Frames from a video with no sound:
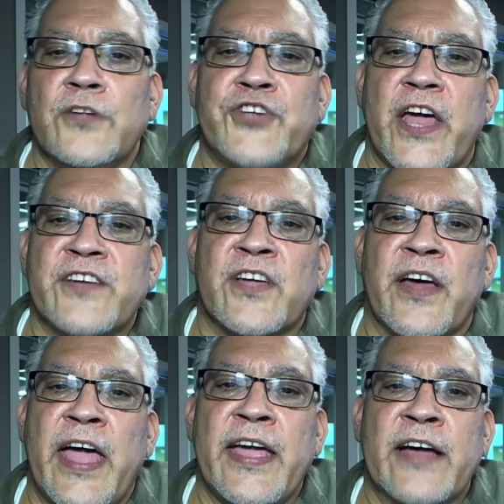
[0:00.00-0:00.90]
Chaz,
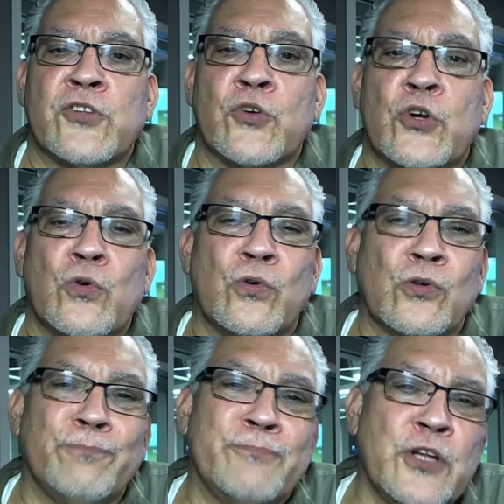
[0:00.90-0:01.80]
uh, Hangouts on
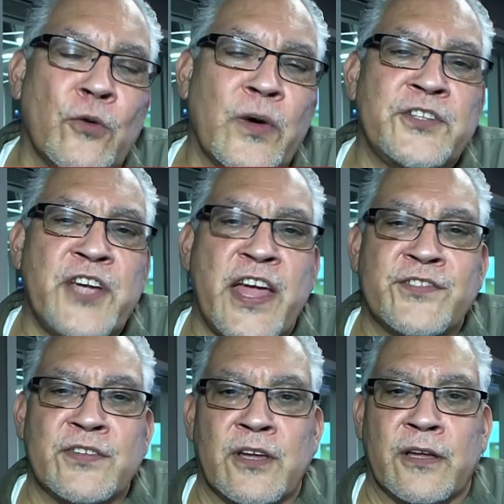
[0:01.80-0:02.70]
Google. You know what, Chaz?